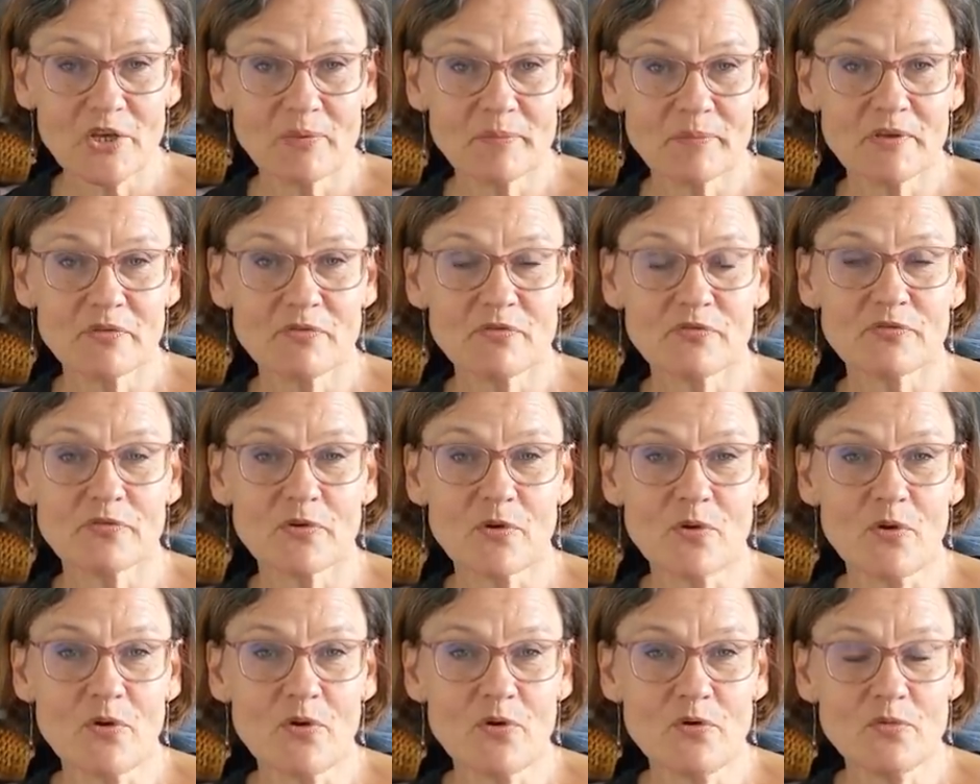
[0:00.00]

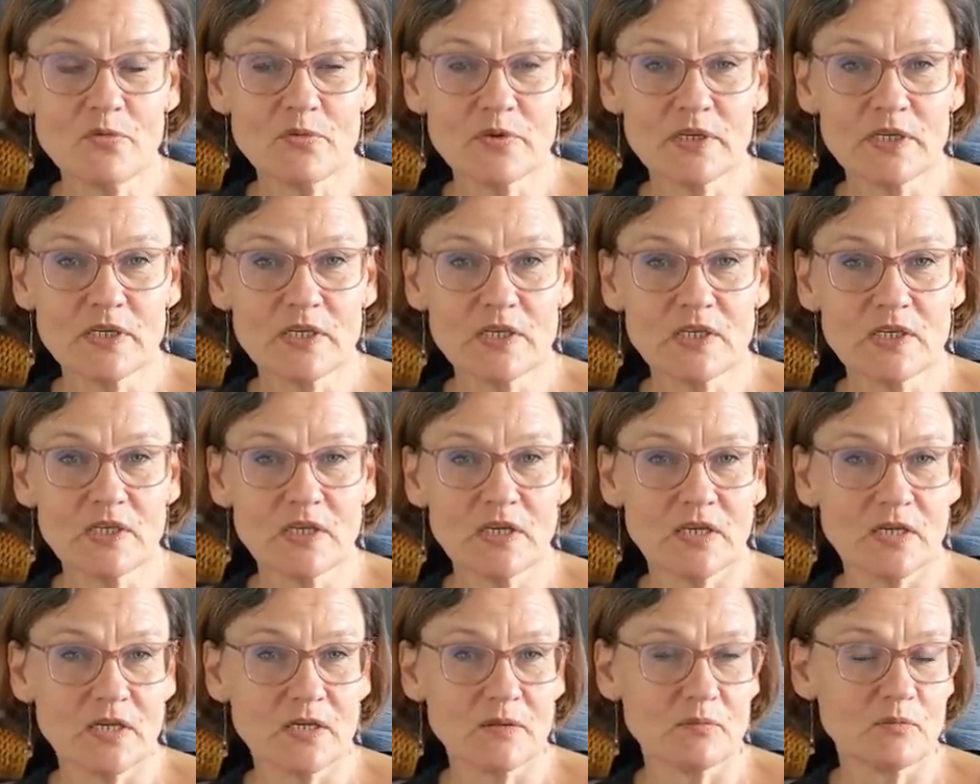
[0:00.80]
before we
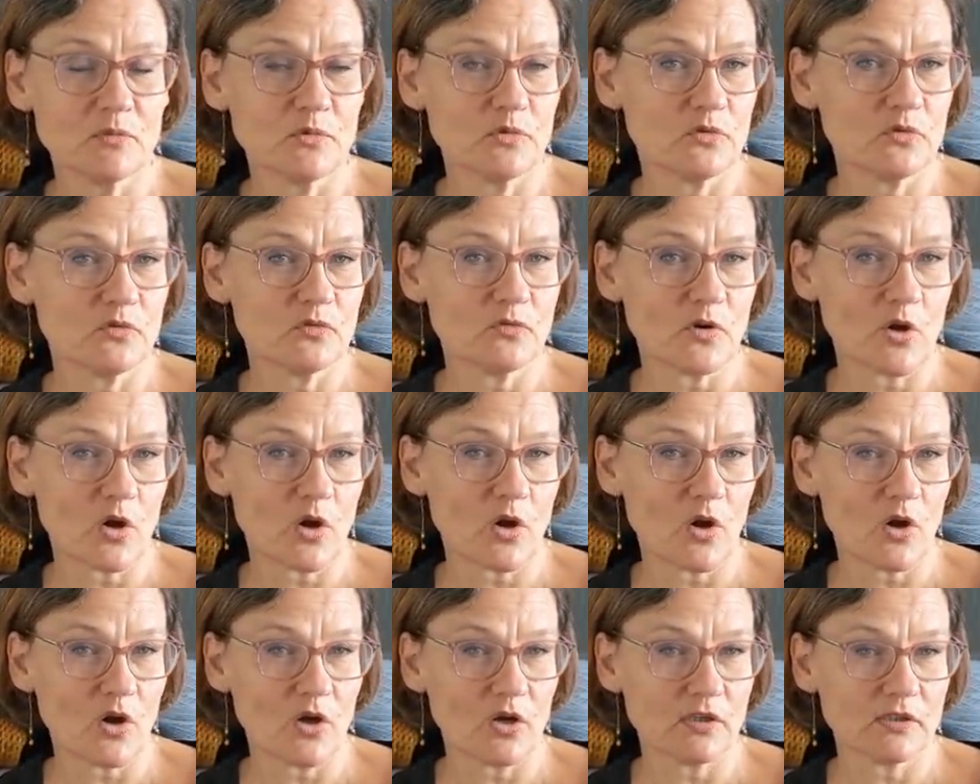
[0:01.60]
move
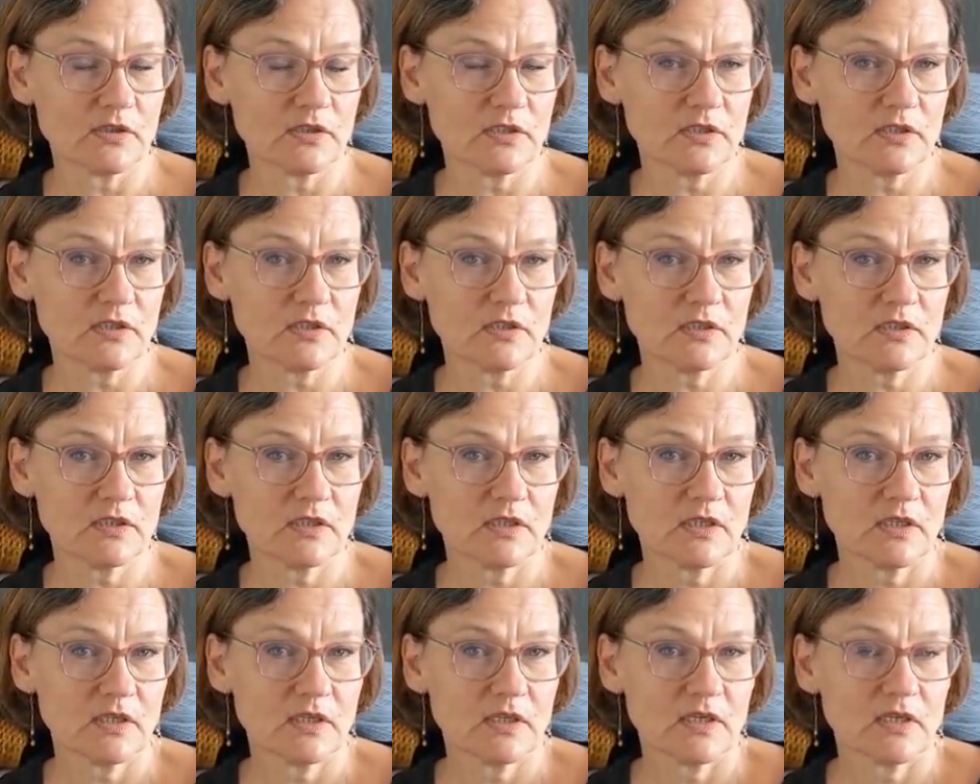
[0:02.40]
on
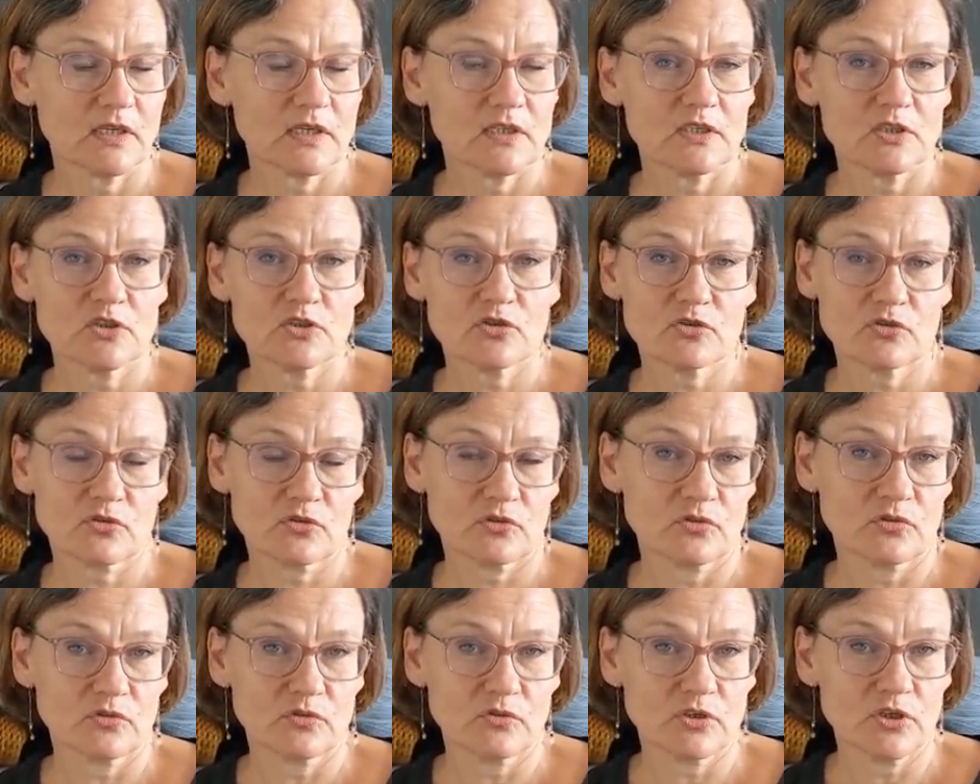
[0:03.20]

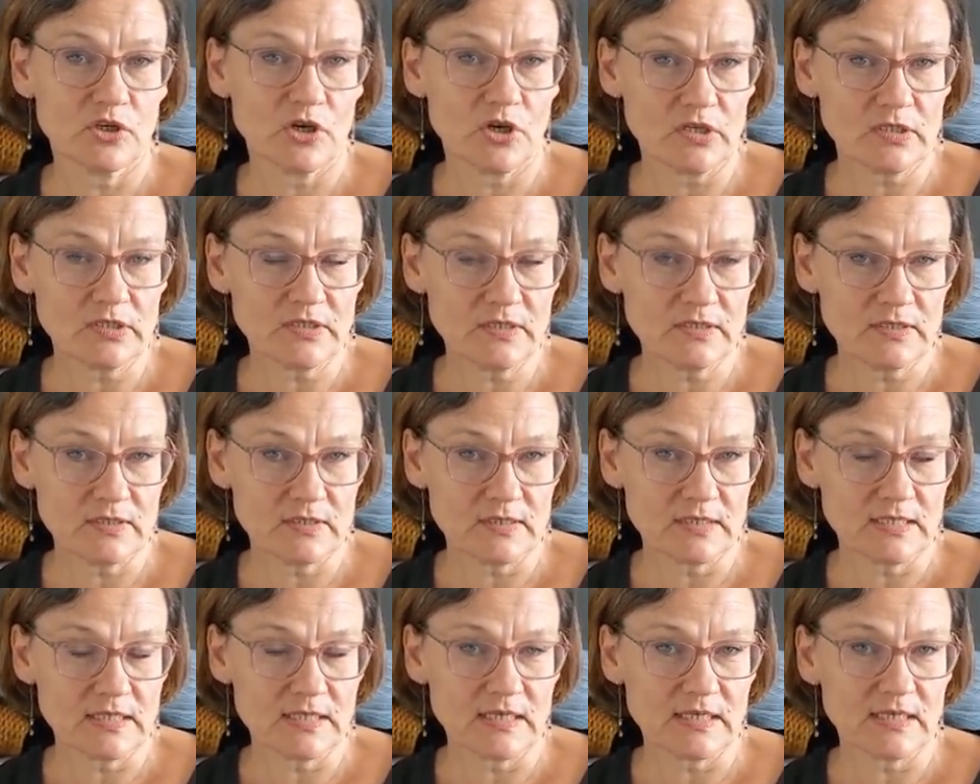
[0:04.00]
to
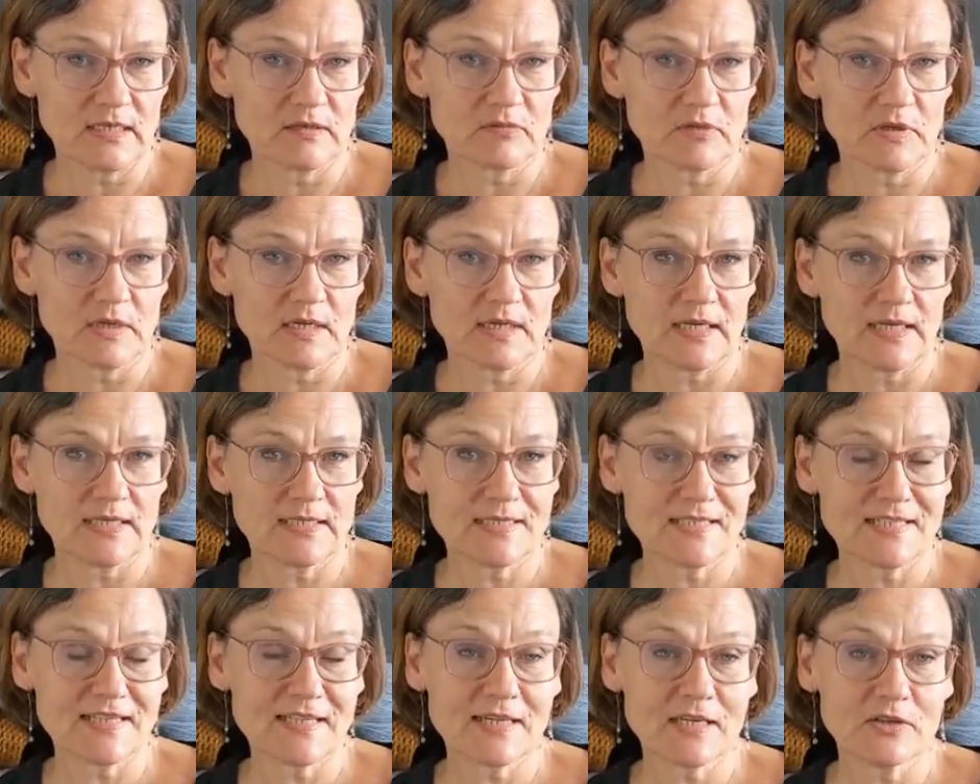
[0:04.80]
non-knitting
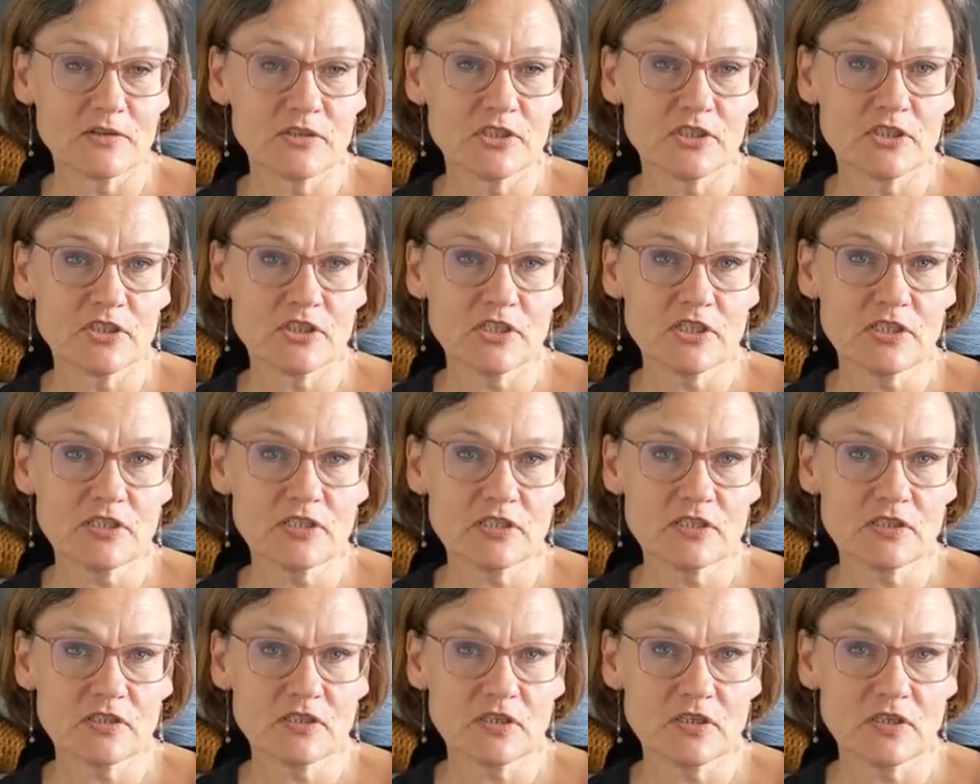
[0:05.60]
related, there is
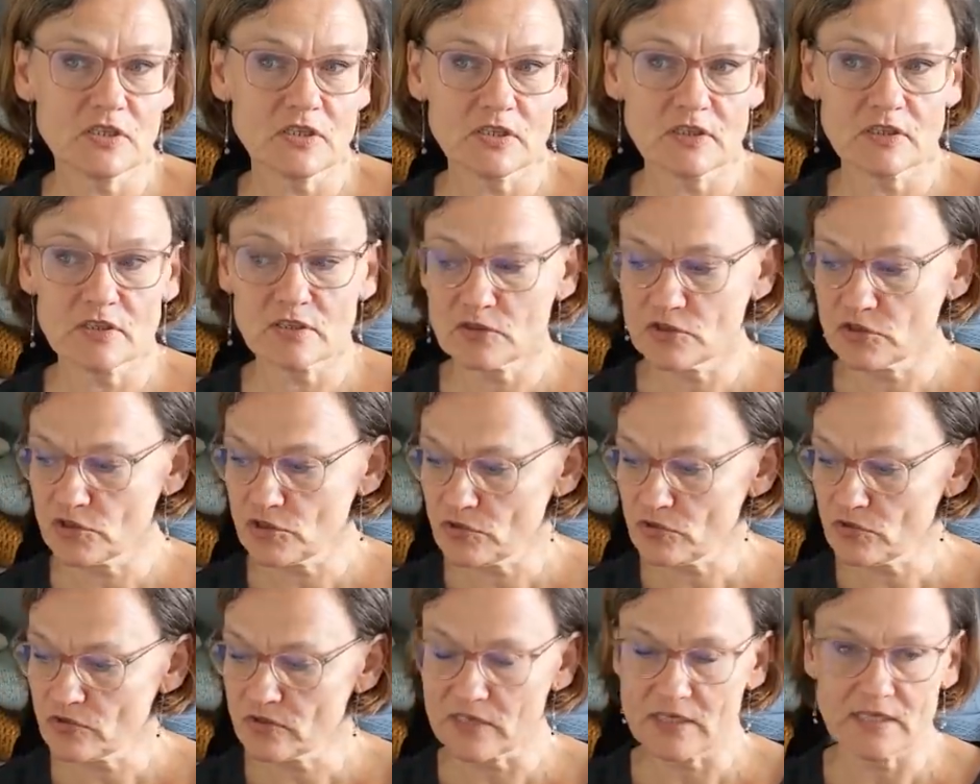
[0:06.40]
just
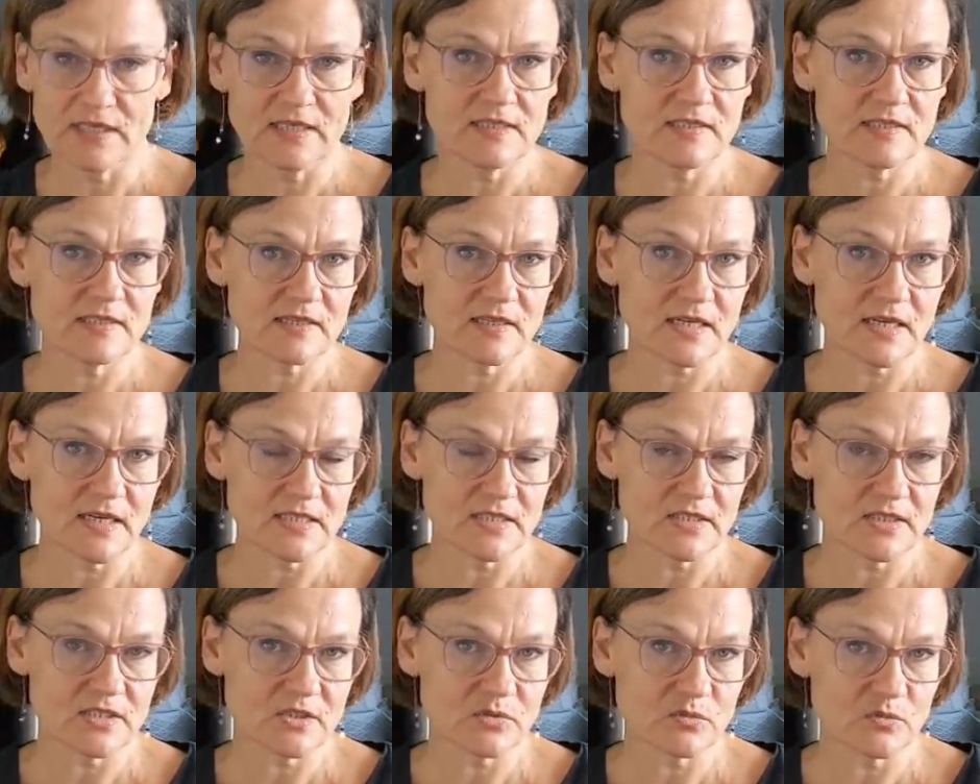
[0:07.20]
two things I
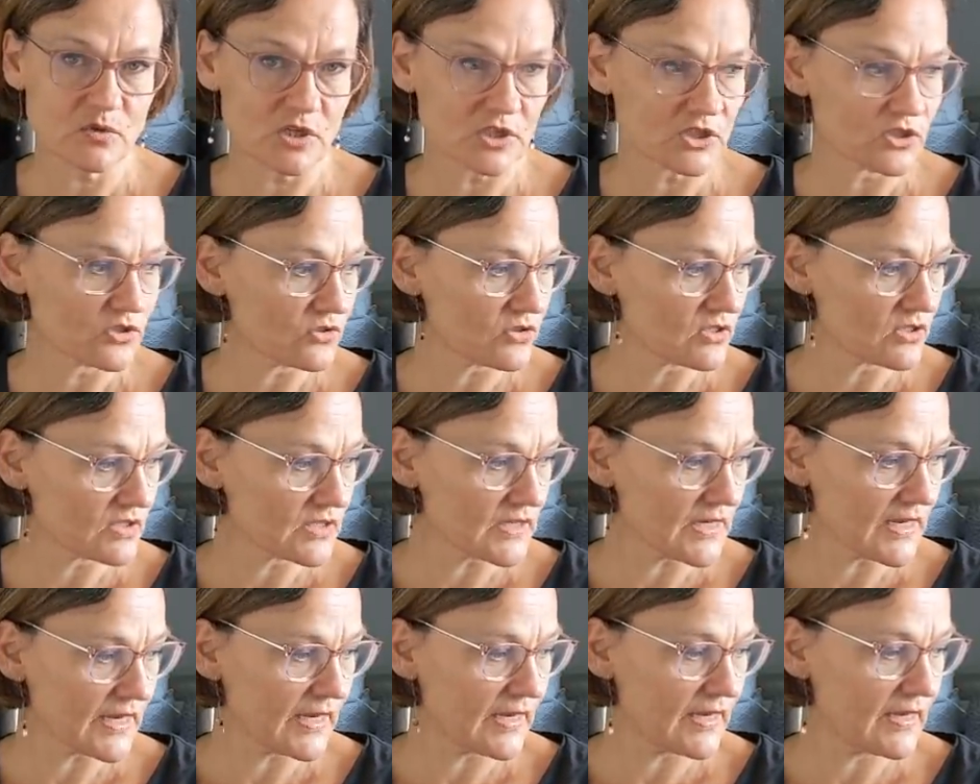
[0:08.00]
just want to
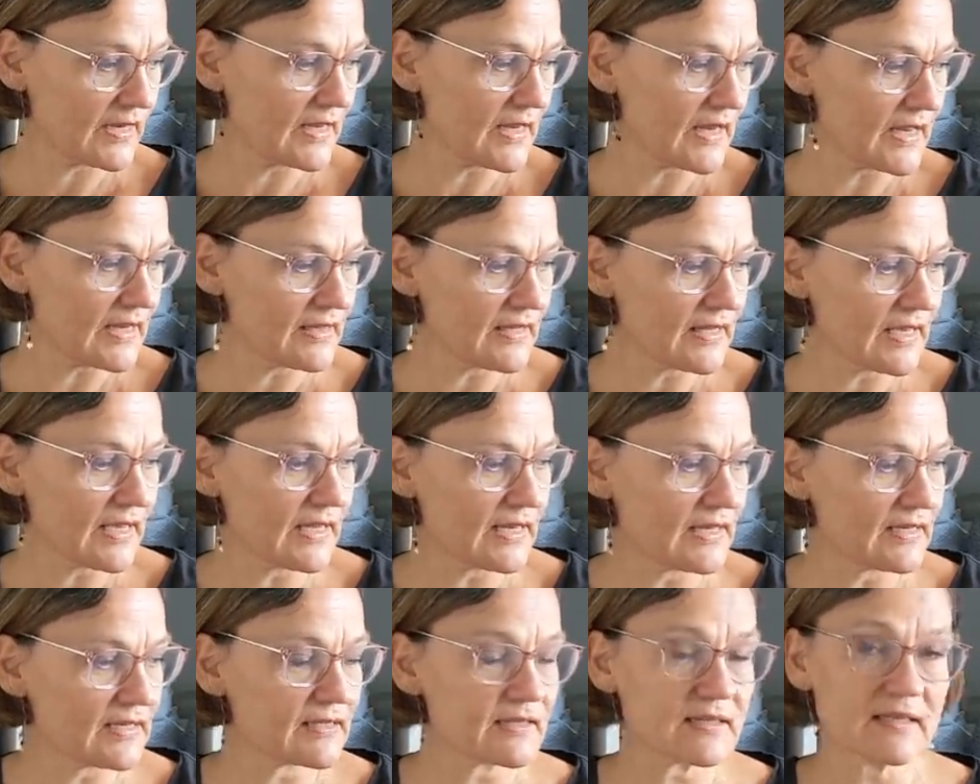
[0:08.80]
say. And
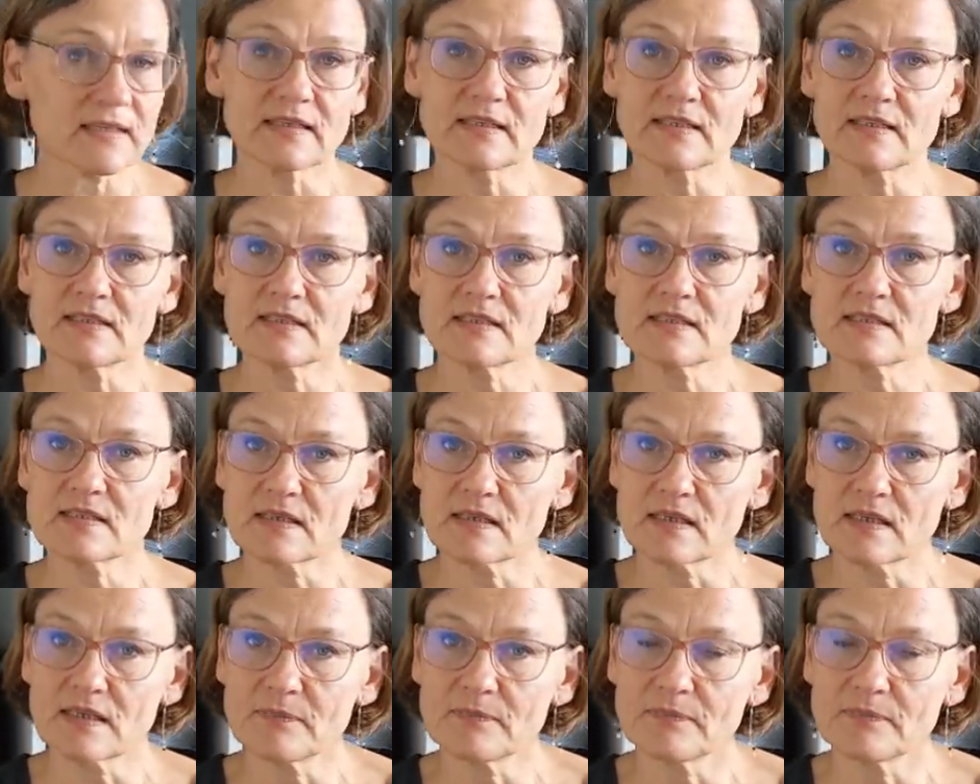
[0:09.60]
that is,